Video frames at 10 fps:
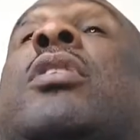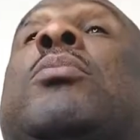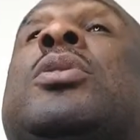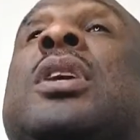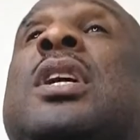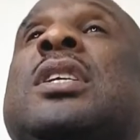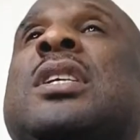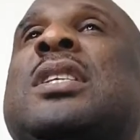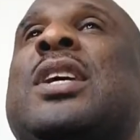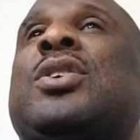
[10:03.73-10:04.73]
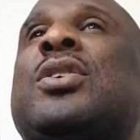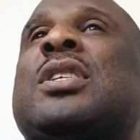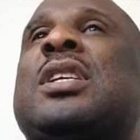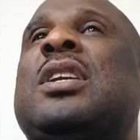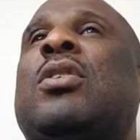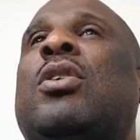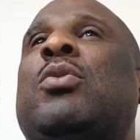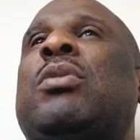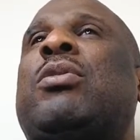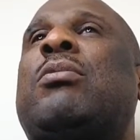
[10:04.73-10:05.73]
you very much. Sister Justine, all
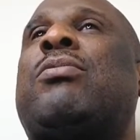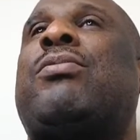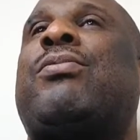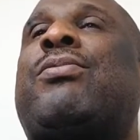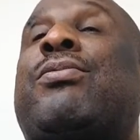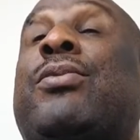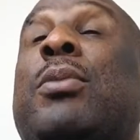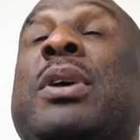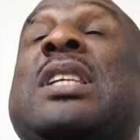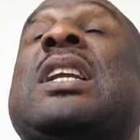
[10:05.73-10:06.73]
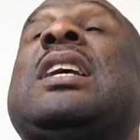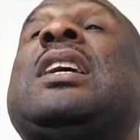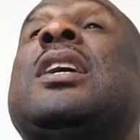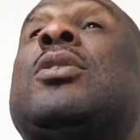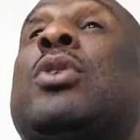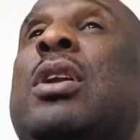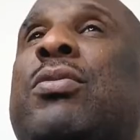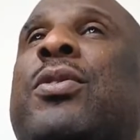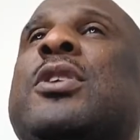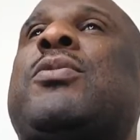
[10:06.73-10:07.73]
the way from Italy, you are the
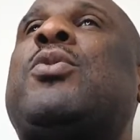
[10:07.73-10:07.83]
first